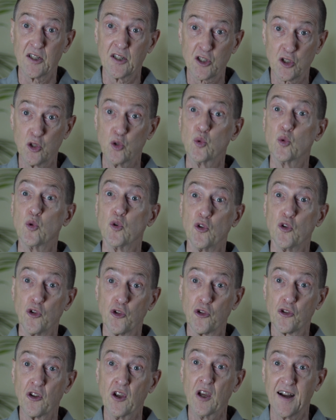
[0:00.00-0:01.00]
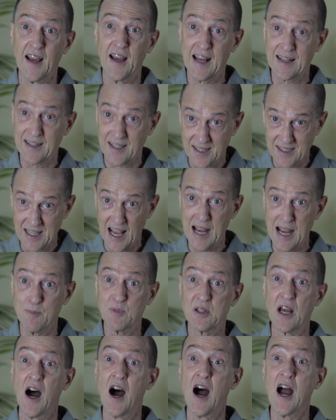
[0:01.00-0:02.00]
tools at the same
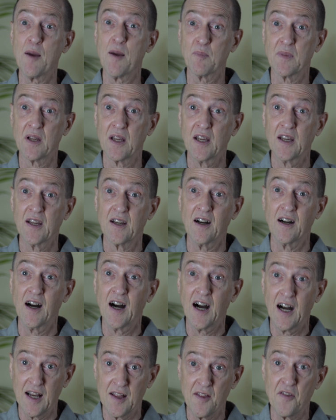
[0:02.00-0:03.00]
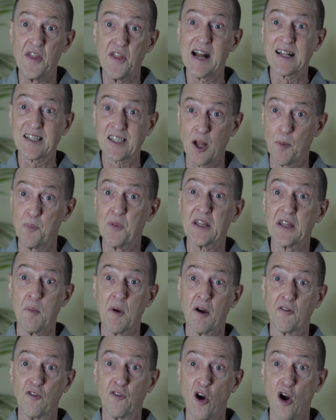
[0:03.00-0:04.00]
time. That's something an
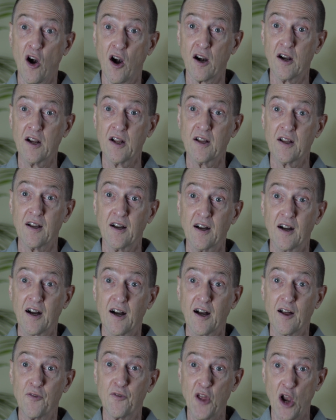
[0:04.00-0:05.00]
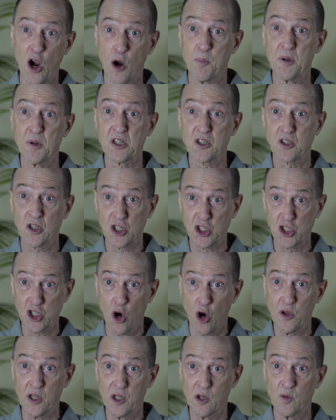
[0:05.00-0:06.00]
MFR therapist could
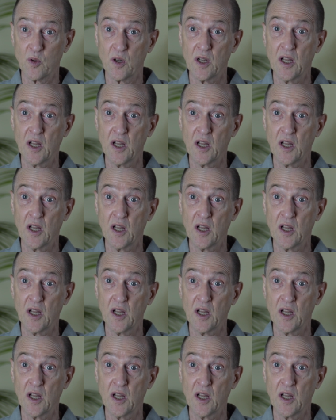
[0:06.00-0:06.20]
show you.